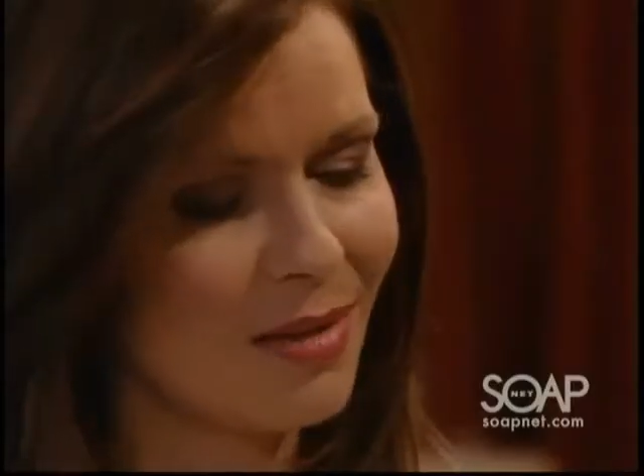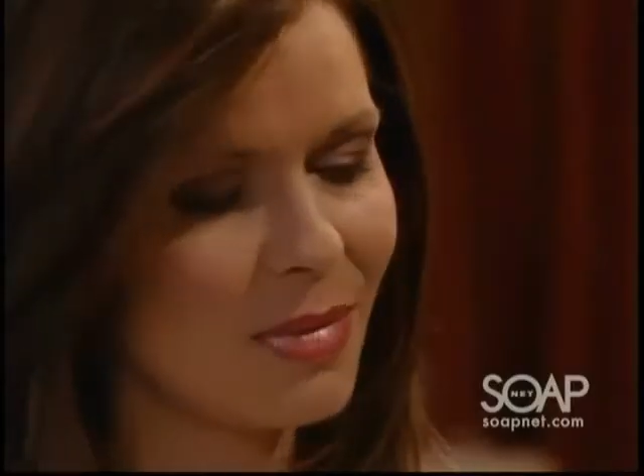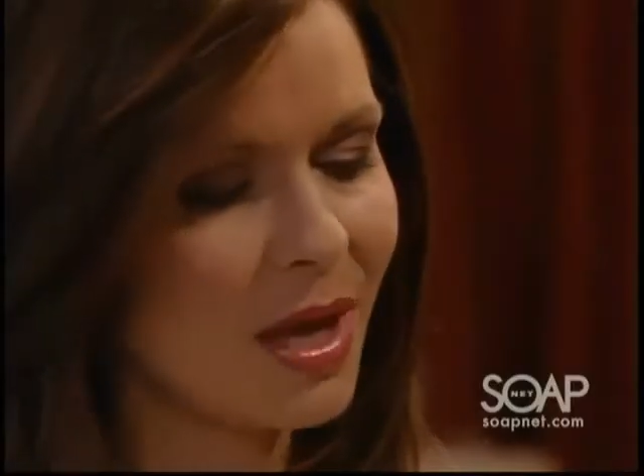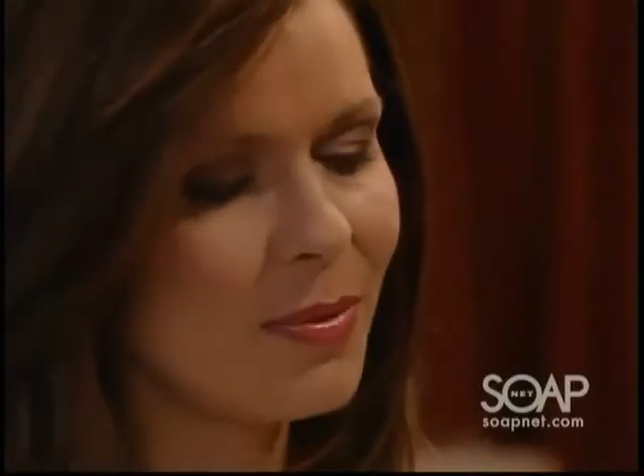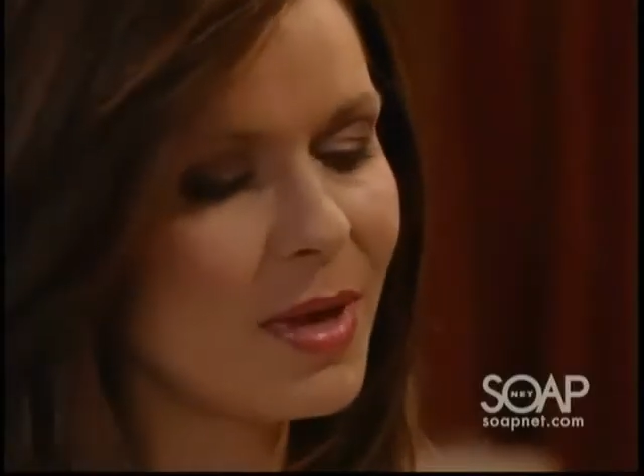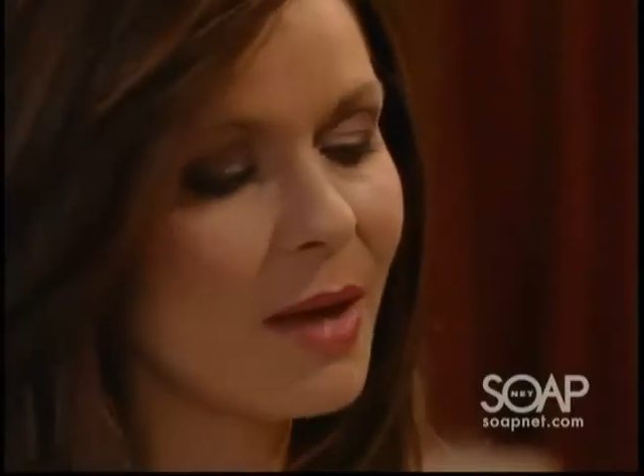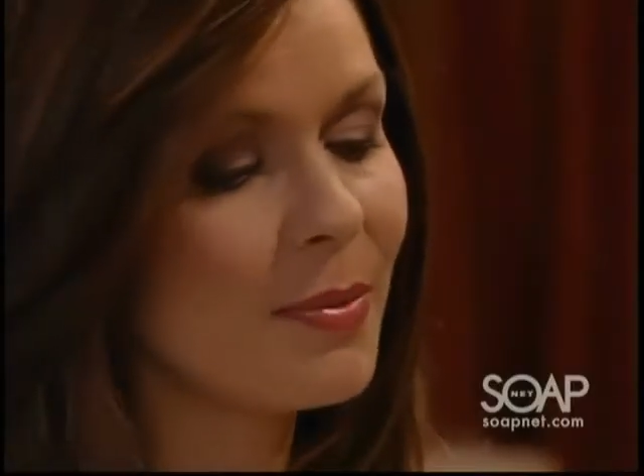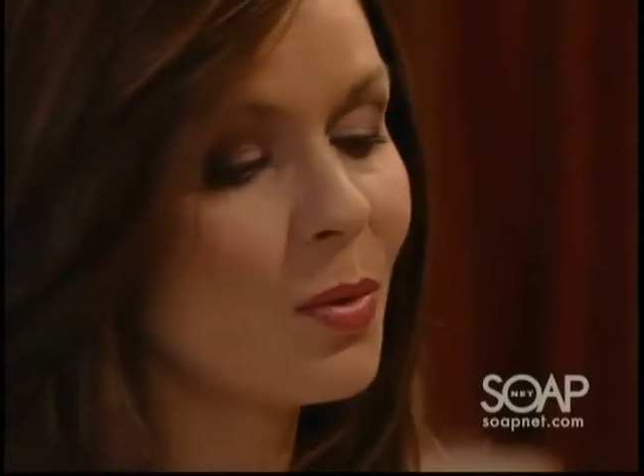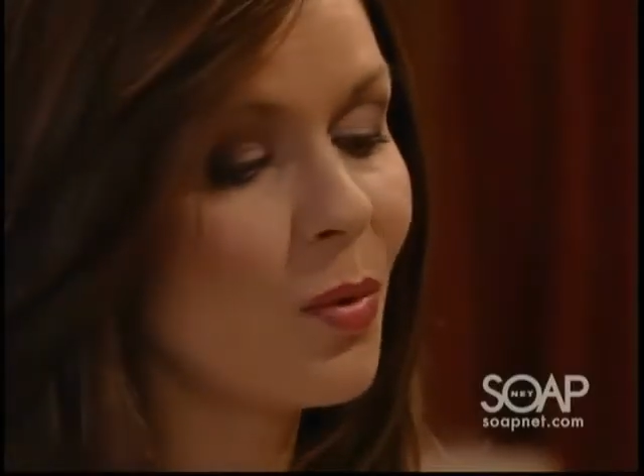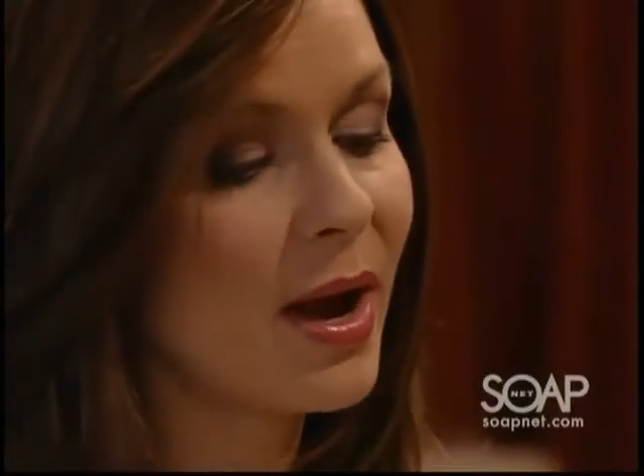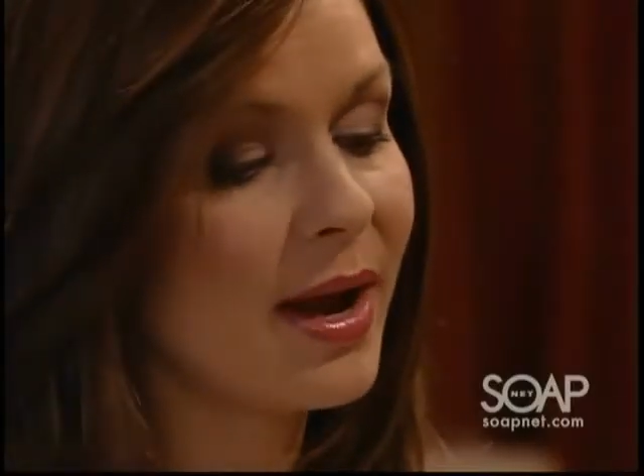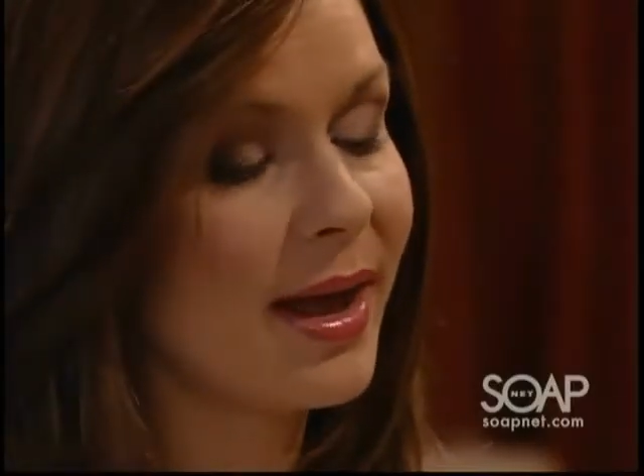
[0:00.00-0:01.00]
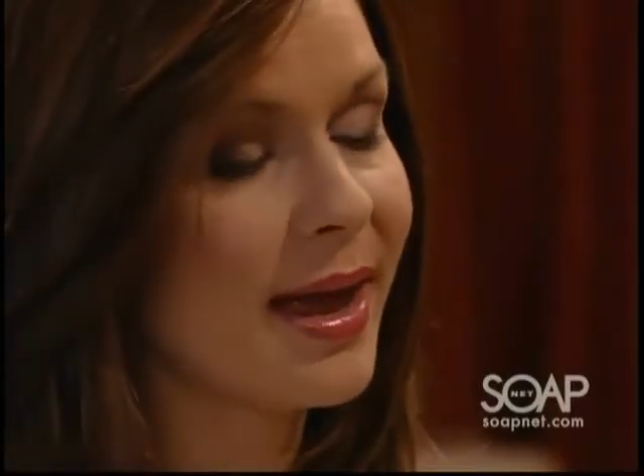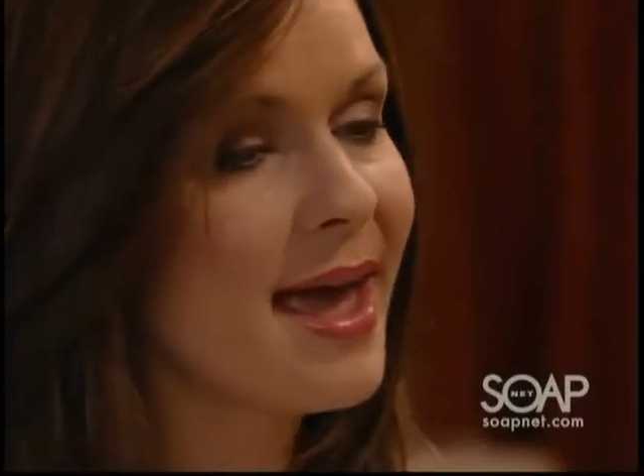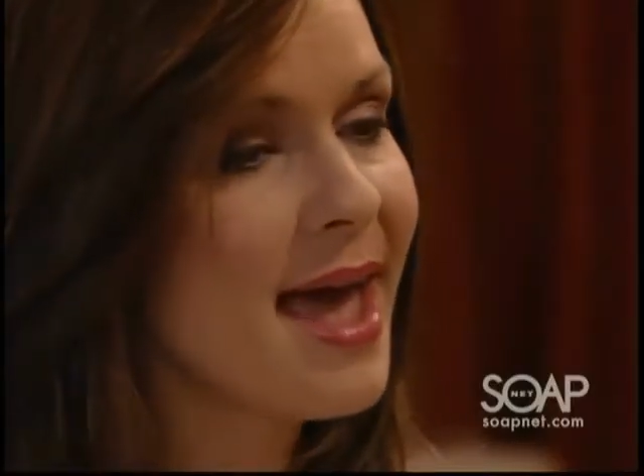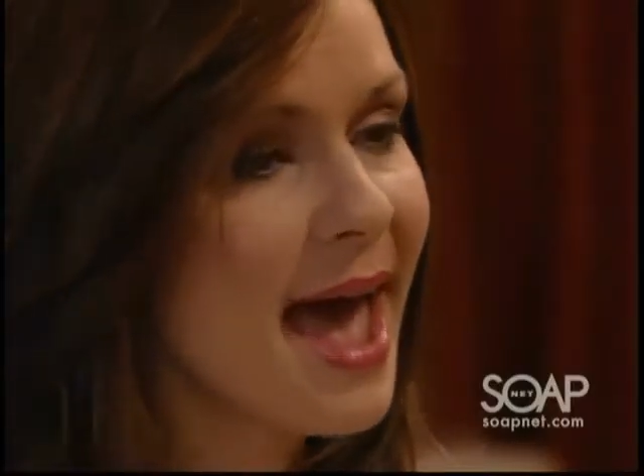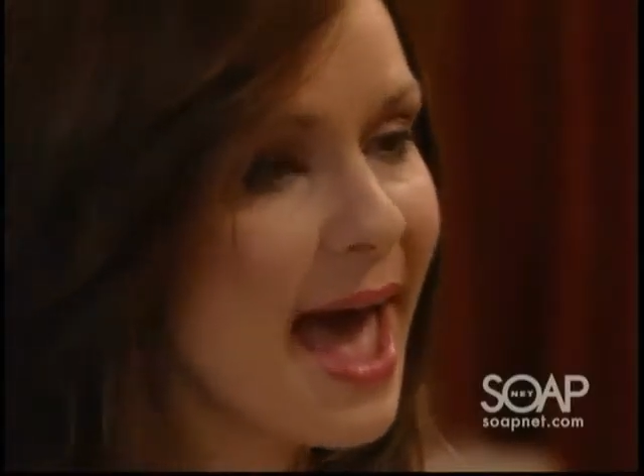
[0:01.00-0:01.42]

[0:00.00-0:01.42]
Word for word: Maybe I've been waiting